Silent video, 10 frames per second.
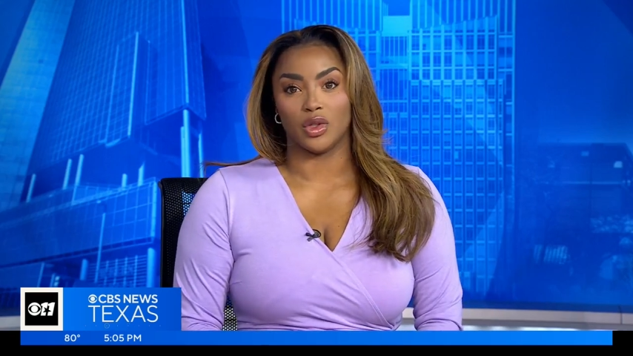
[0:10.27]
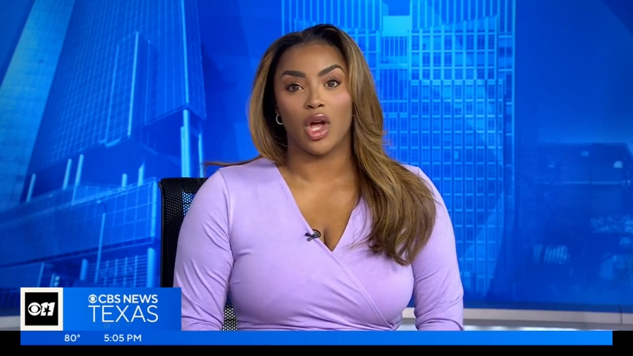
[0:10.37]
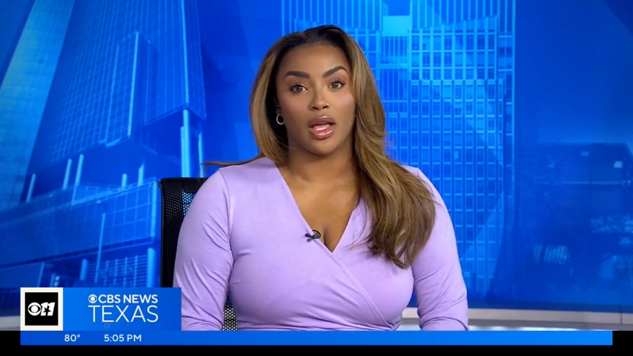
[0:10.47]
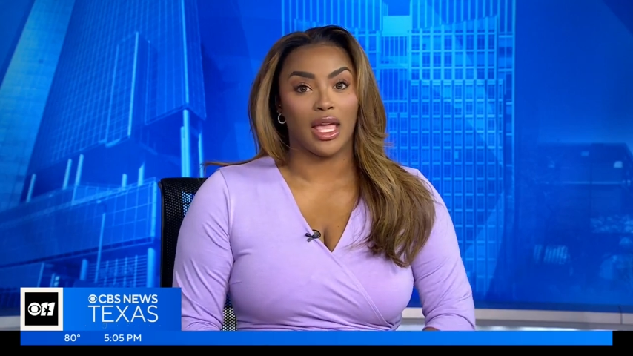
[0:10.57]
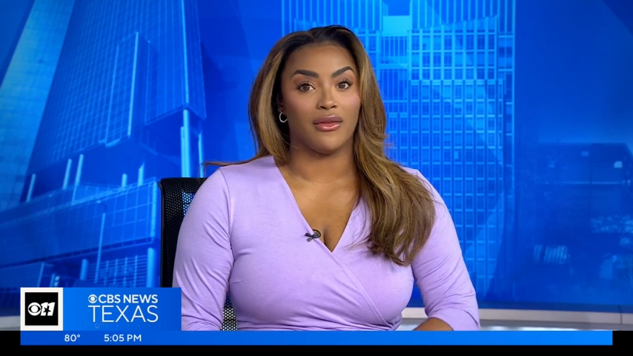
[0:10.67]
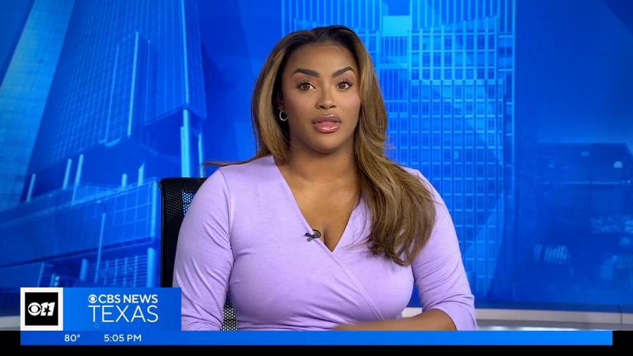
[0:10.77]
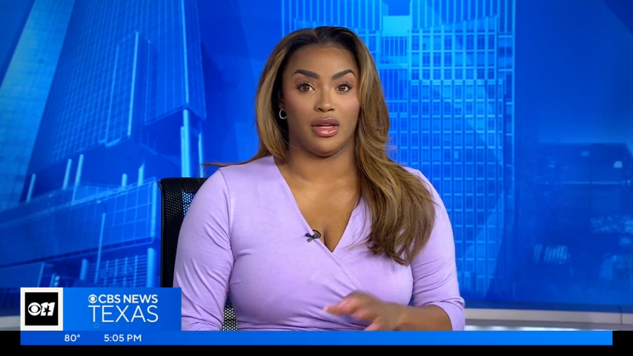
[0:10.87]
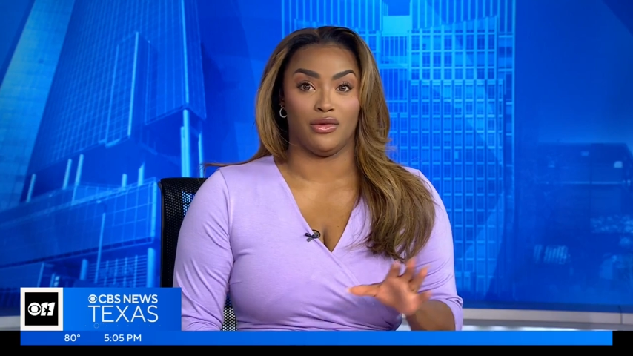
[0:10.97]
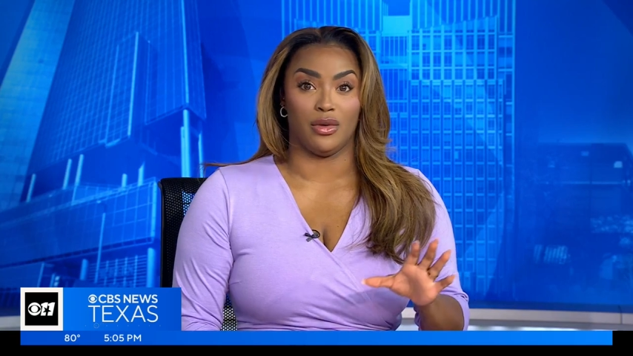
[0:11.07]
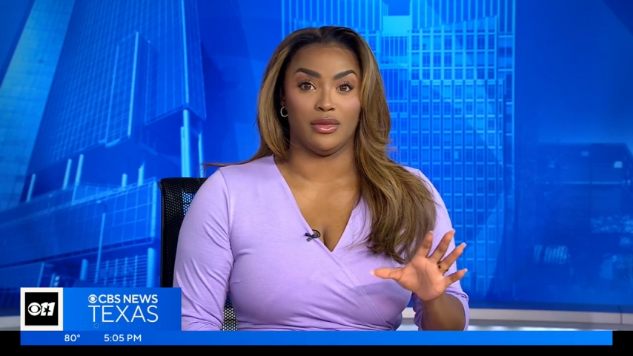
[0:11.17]
We're talking
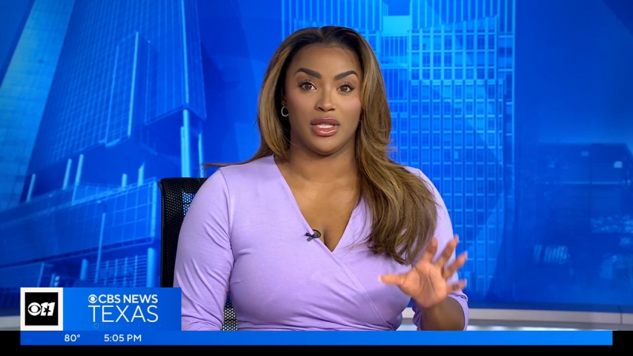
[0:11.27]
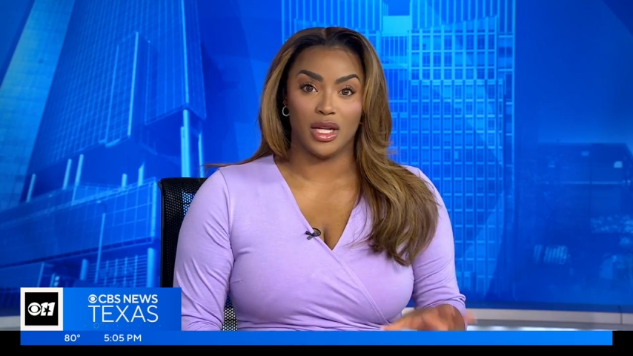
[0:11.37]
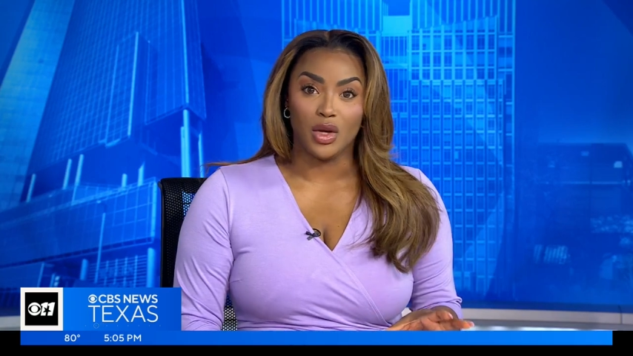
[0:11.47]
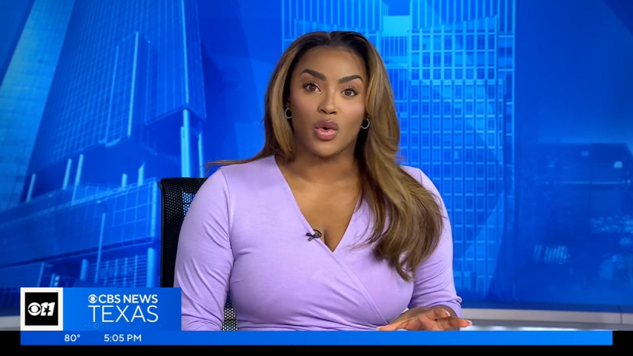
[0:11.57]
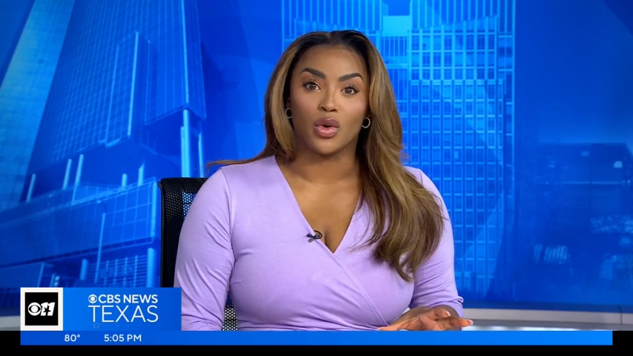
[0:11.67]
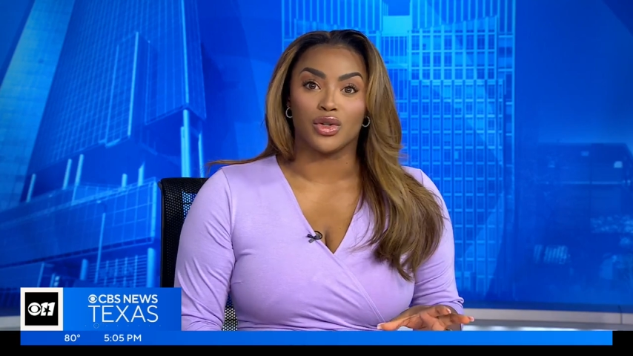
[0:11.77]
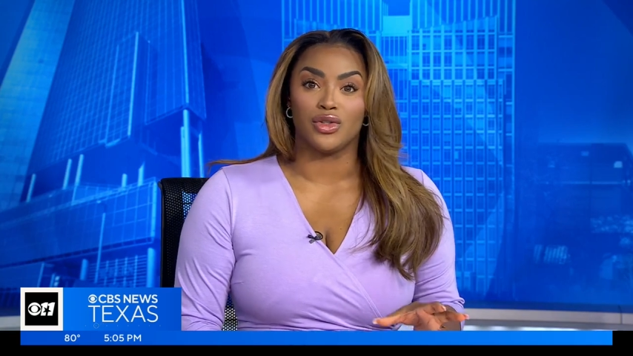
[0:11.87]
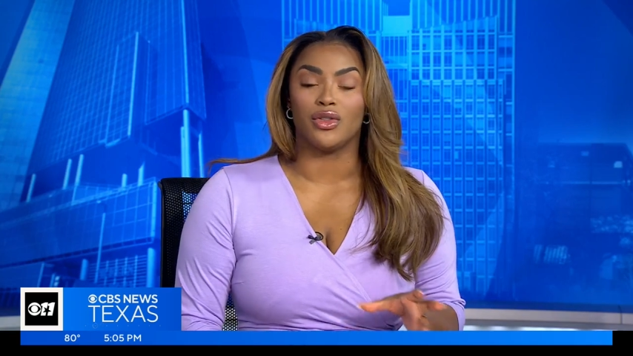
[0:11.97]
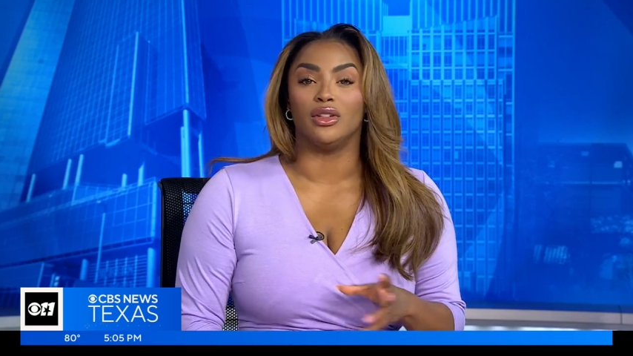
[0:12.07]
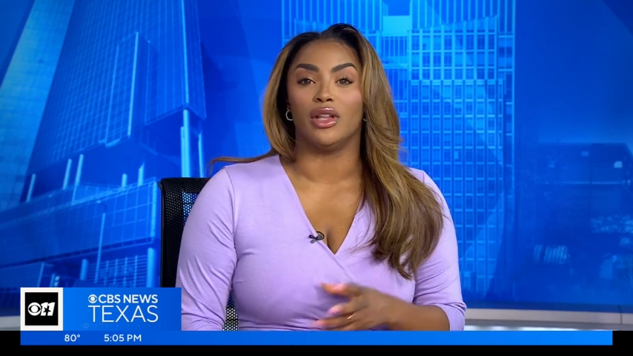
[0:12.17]
everything from city
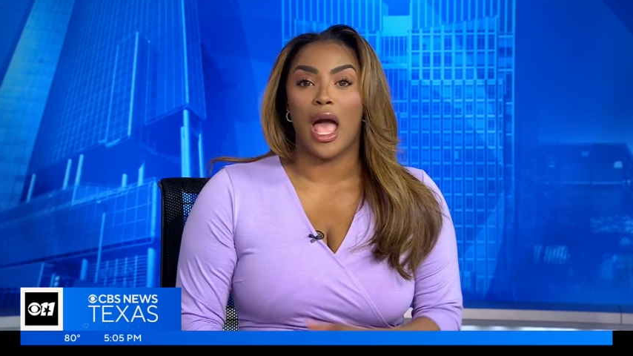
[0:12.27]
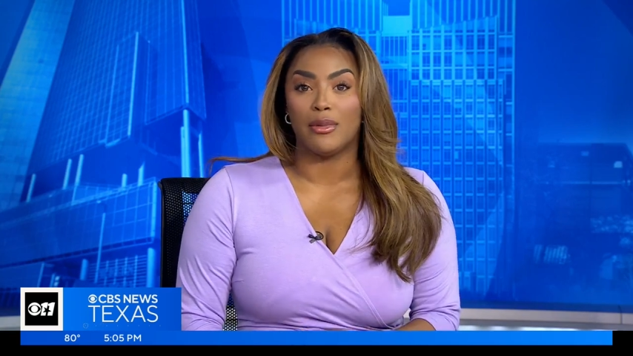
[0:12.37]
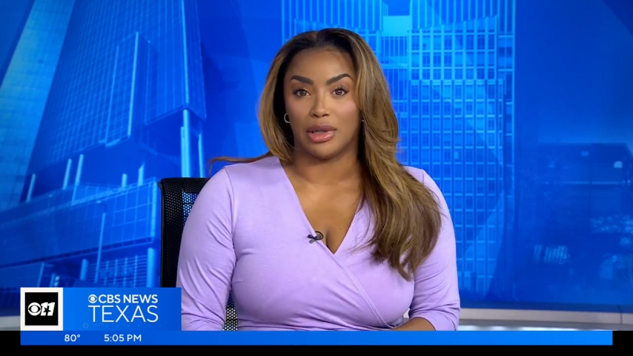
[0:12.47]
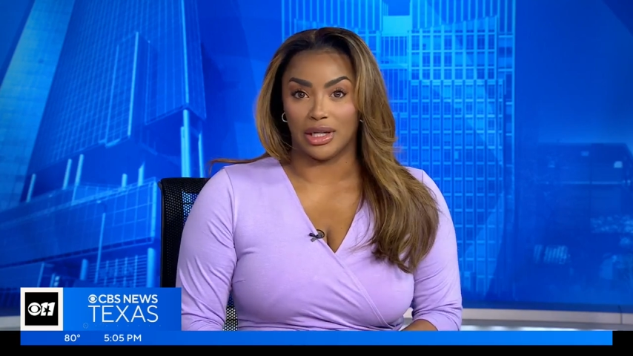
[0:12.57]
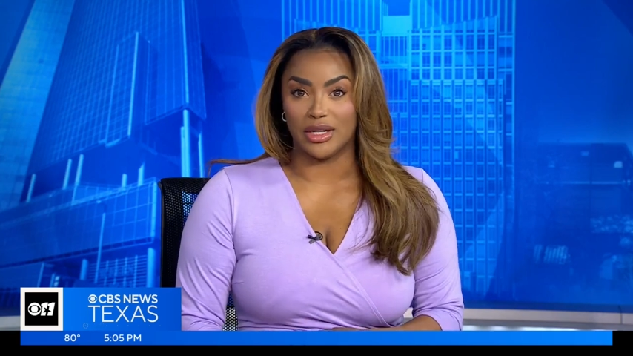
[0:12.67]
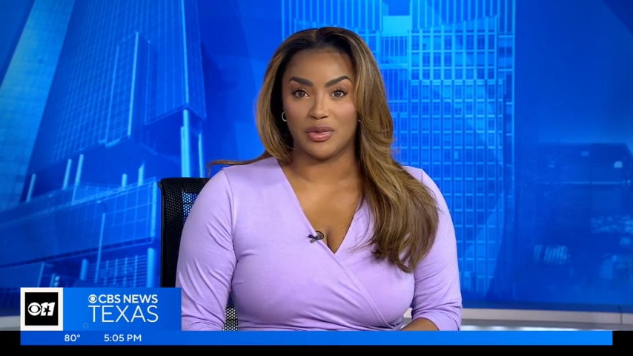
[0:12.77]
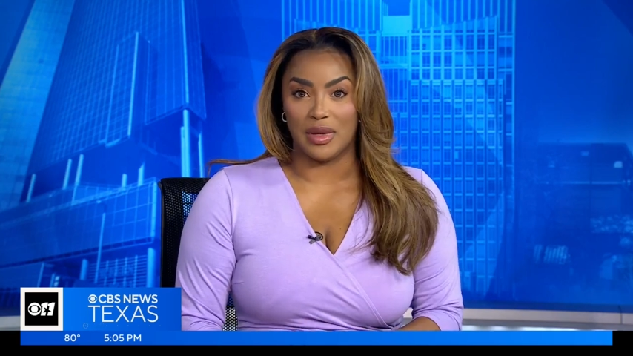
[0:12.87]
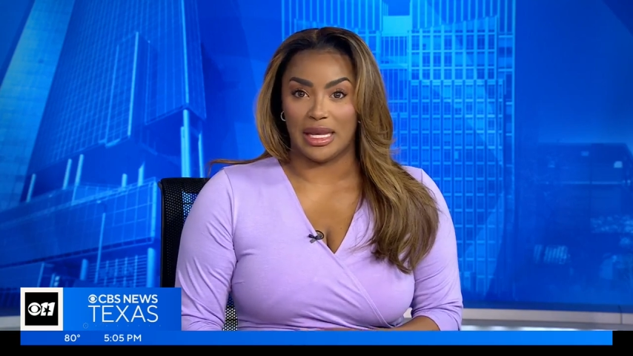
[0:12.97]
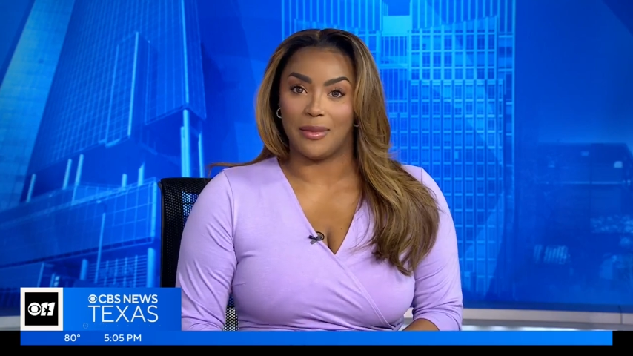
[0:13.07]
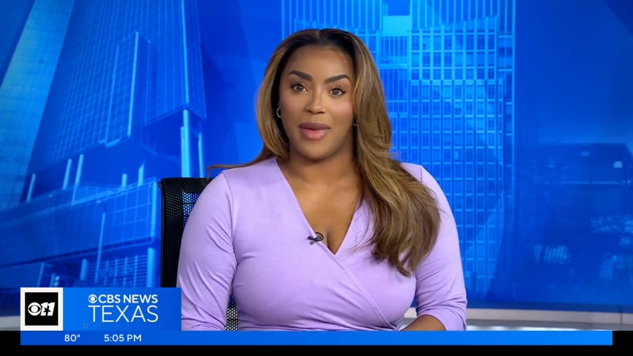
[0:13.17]
courts to the libraries
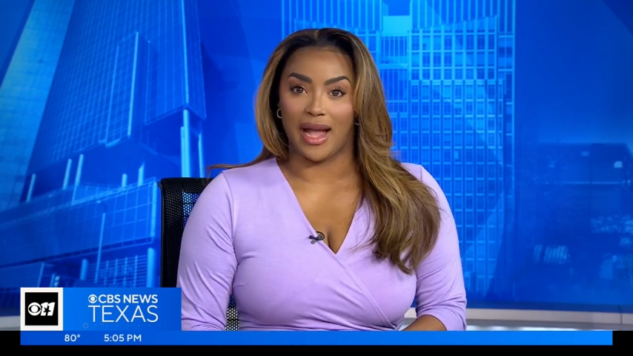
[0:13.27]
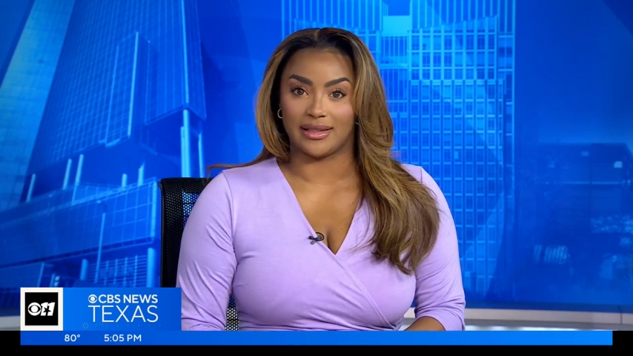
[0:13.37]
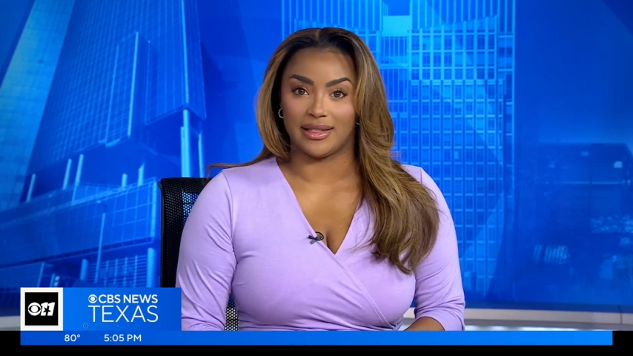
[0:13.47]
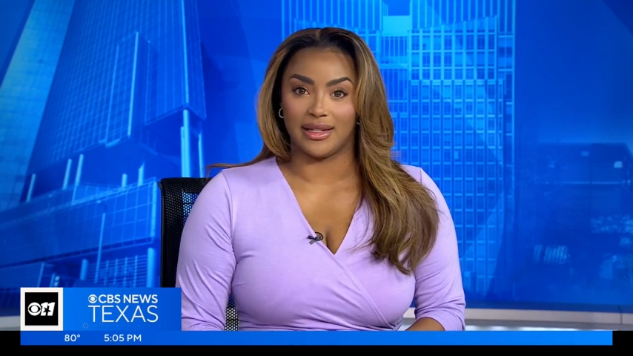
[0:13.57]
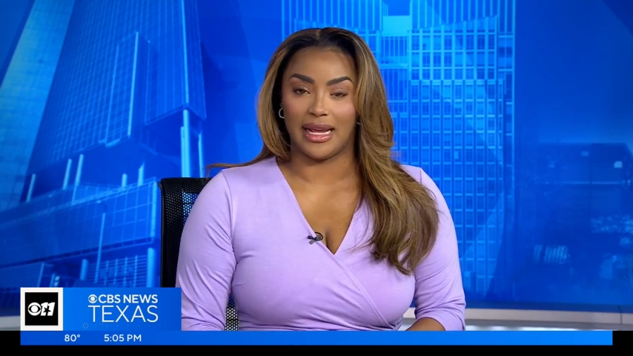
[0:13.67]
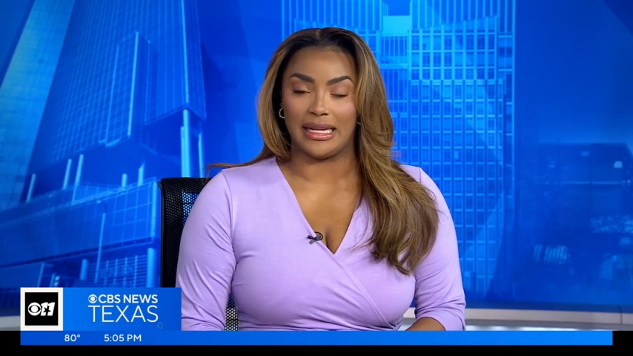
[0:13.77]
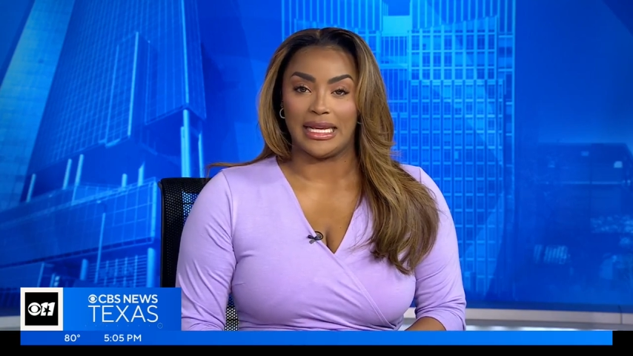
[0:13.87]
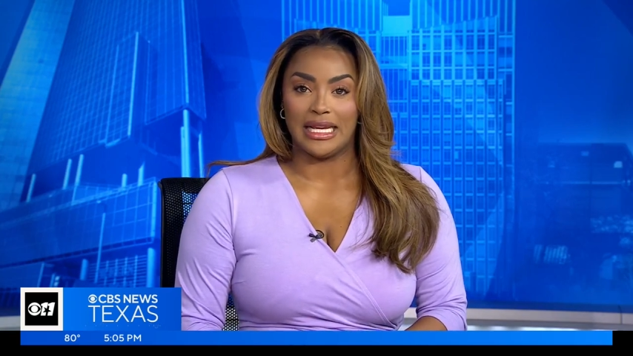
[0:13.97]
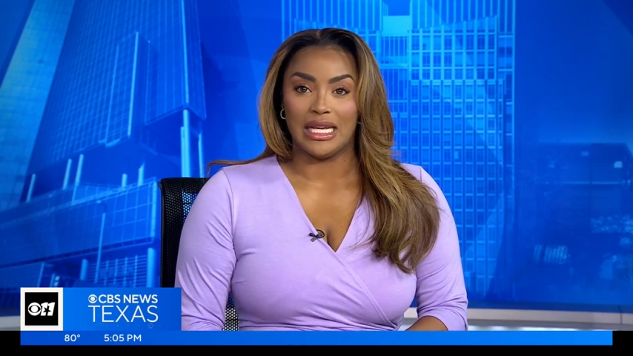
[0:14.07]
being impacted tonight.